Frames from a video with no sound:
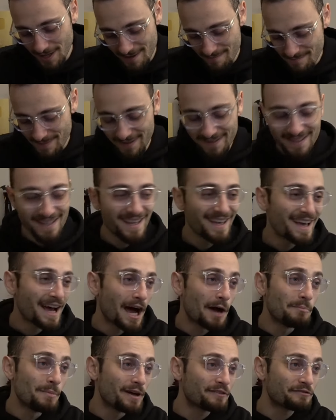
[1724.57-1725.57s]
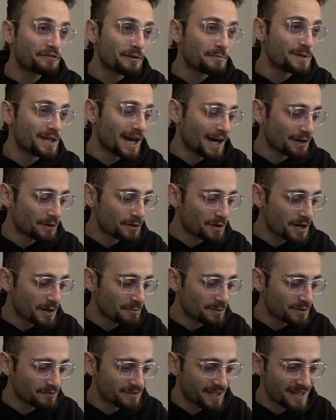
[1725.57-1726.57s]
I, I met Fabiano a
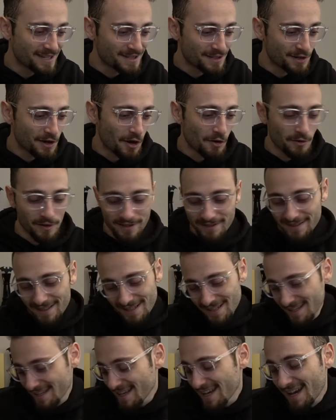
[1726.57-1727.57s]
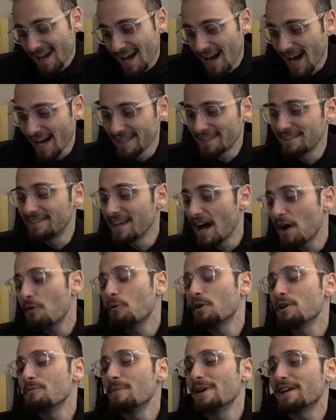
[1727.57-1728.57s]
couple of days ago, and I did not
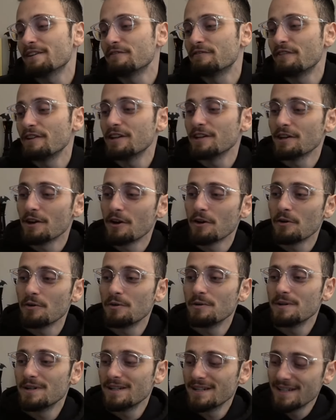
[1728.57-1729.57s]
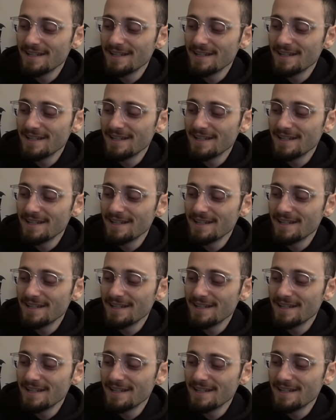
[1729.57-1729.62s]
want to make a video